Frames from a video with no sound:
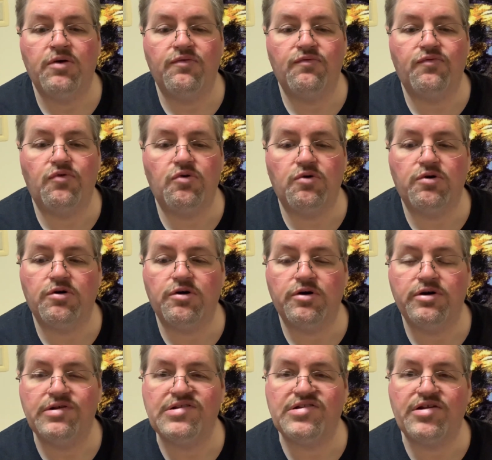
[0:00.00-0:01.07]
for
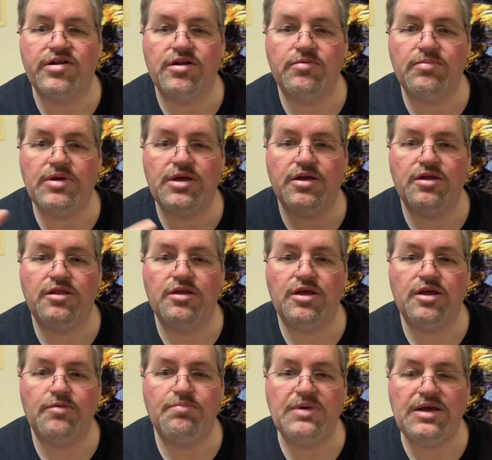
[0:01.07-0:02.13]
sending me
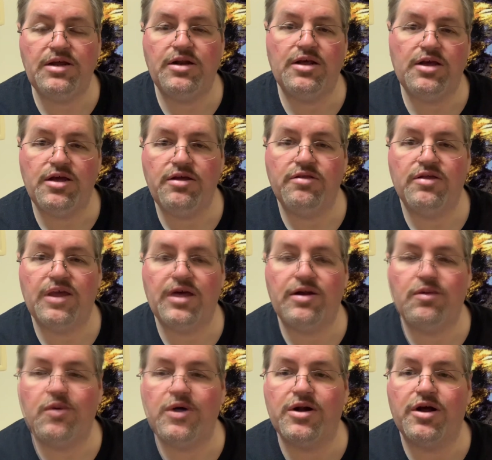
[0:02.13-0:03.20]
the beanie that I
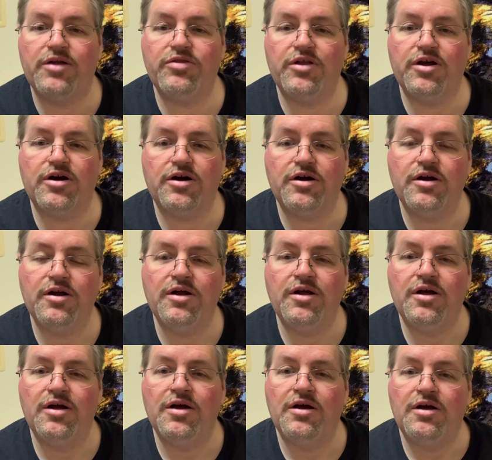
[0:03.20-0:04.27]
won on their
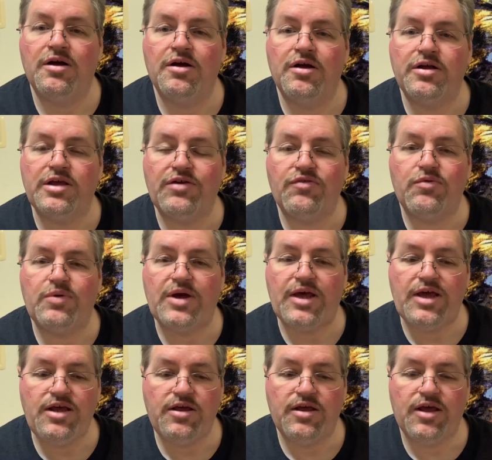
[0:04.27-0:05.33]

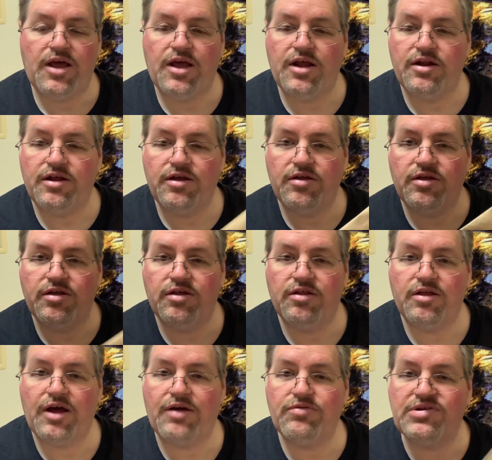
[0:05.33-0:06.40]
giveaway. And
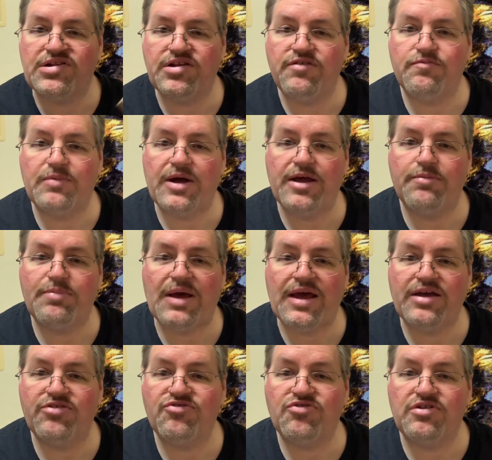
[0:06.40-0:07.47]
I received my
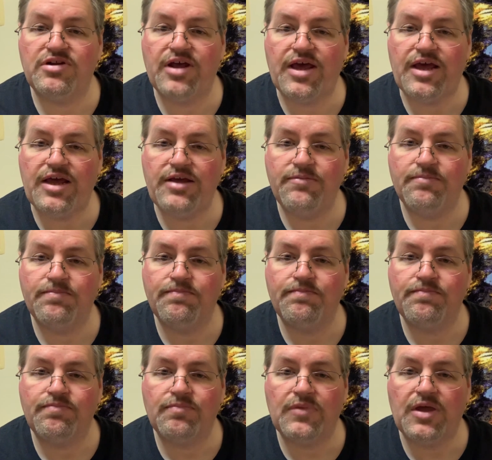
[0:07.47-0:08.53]
package today
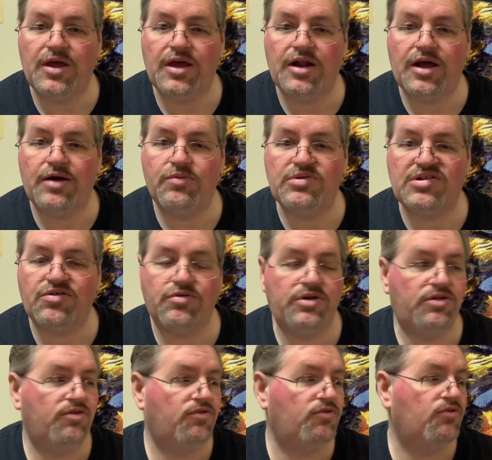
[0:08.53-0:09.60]
and I was going
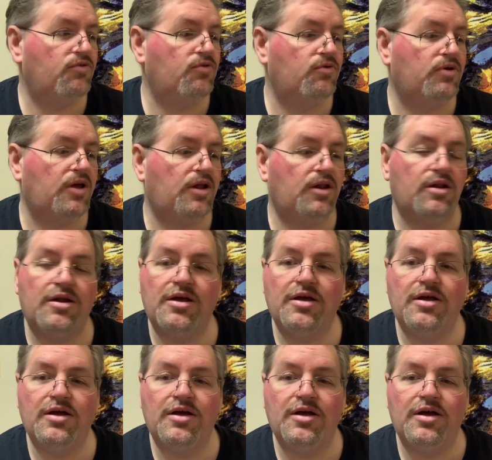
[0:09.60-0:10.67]
to do an
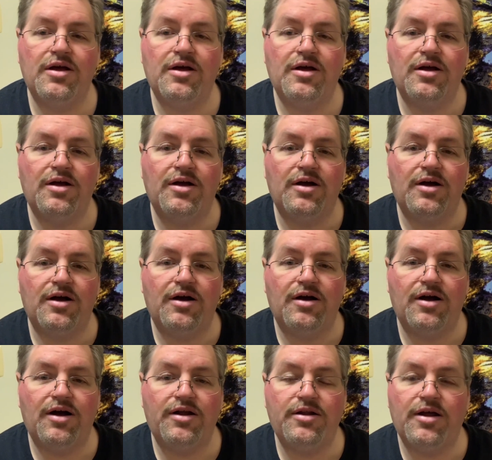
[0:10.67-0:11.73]

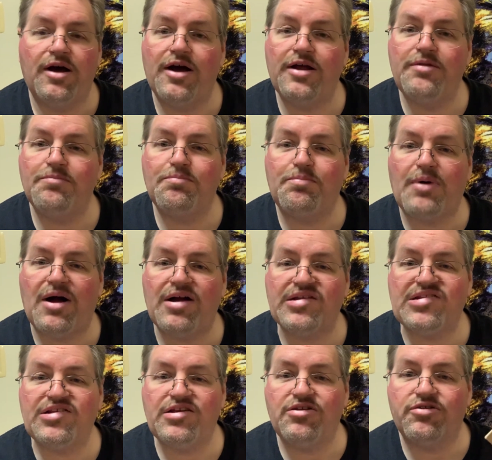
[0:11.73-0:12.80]
an
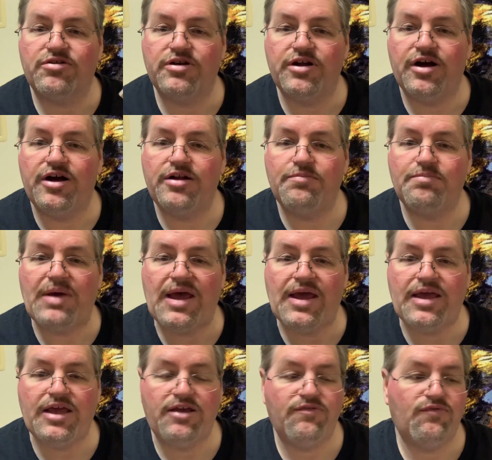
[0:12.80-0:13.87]
unboxing or an
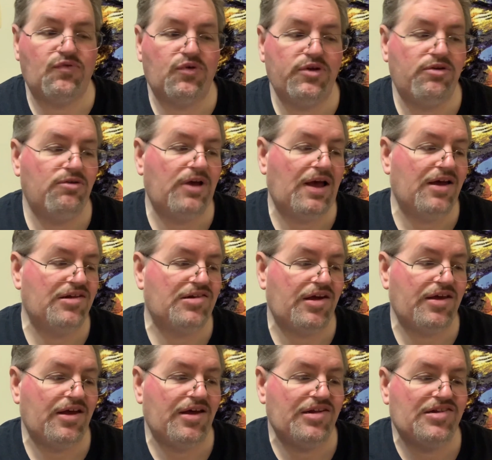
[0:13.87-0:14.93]
unbagging for you guys, I
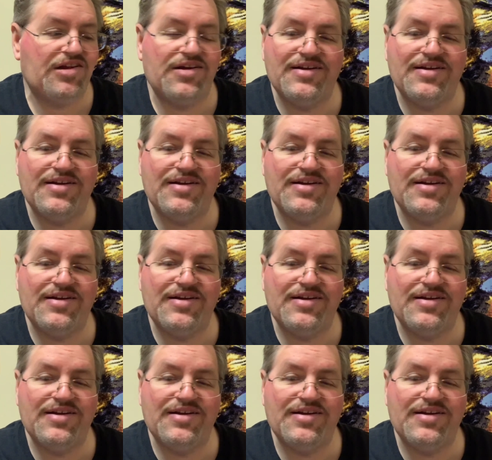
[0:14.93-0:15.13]
guess,